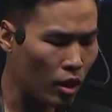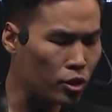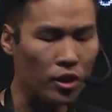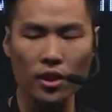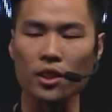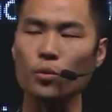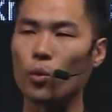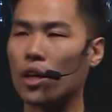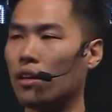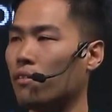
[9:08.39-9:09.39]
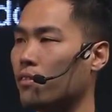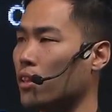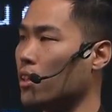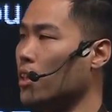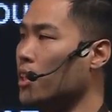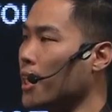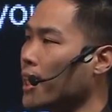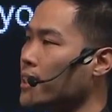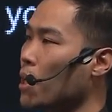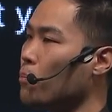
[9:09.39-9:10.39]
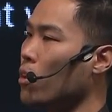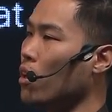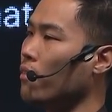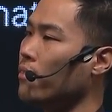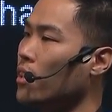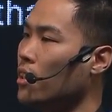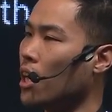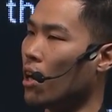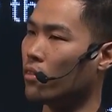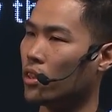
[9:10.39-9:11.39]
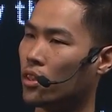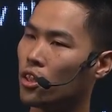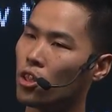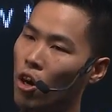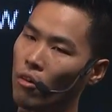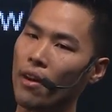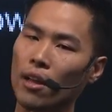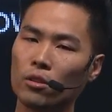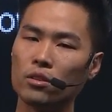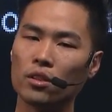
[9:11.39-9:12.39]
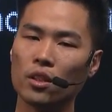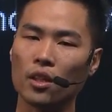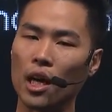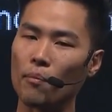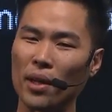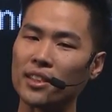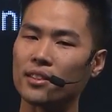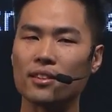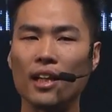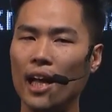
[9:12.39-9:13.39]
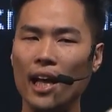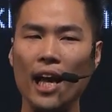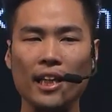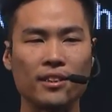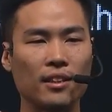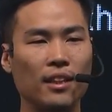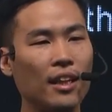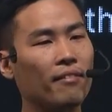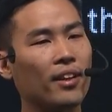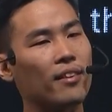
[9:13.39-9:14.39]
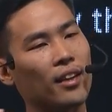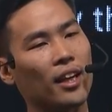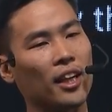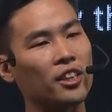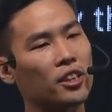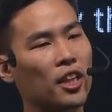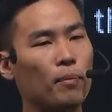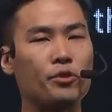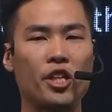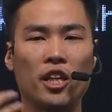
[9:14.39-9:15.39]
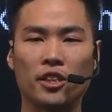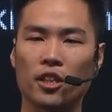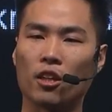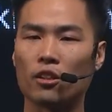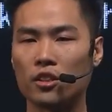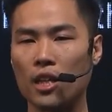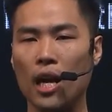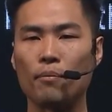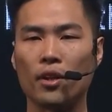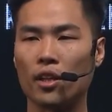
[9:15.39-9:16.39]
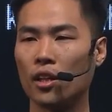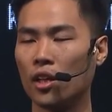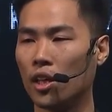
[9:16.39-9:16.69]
So this is one of the, the example of our core values. Um, it's as a living thing, it's keep changing all the time, and